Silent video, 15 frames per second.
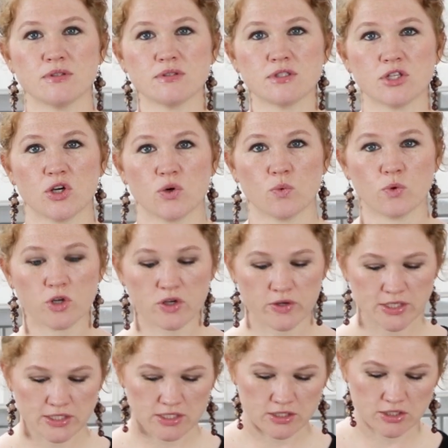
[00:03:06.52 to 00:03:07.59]
So we're
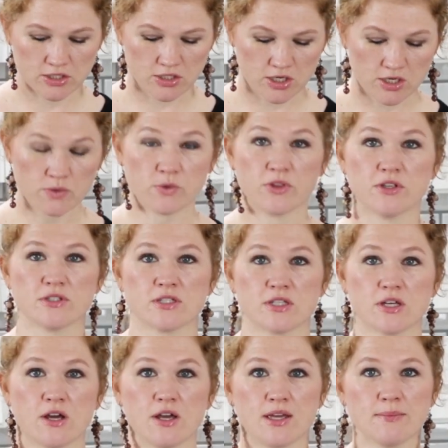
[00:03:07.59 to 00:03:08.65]
going to start with a
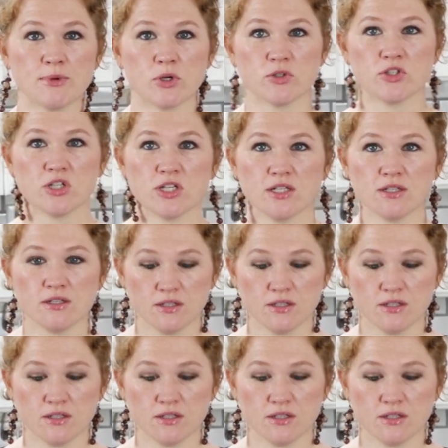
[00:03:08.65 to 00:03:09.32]
sawing motion.